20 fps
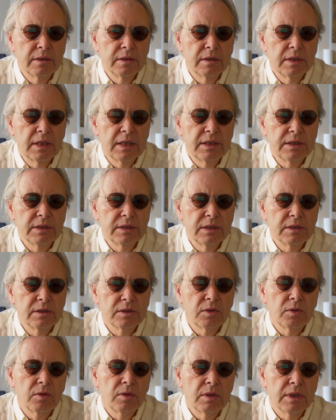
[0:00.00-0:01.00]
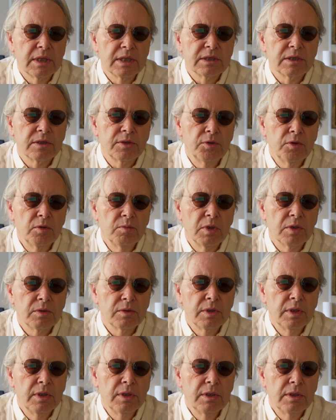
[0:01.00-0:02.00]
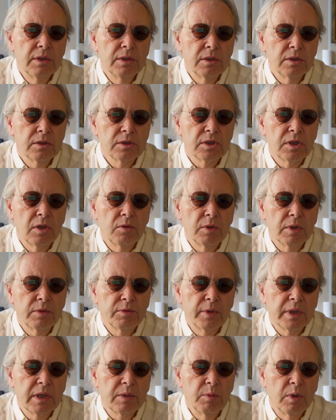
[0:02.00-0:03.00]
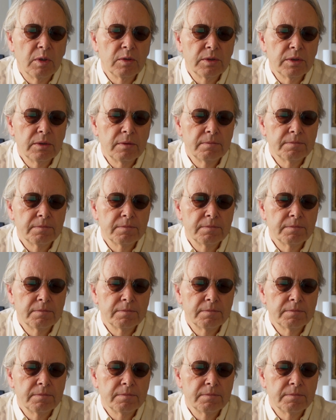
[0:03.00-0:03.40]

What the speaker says: That is in so-called S&Q mode, slow and quick mode.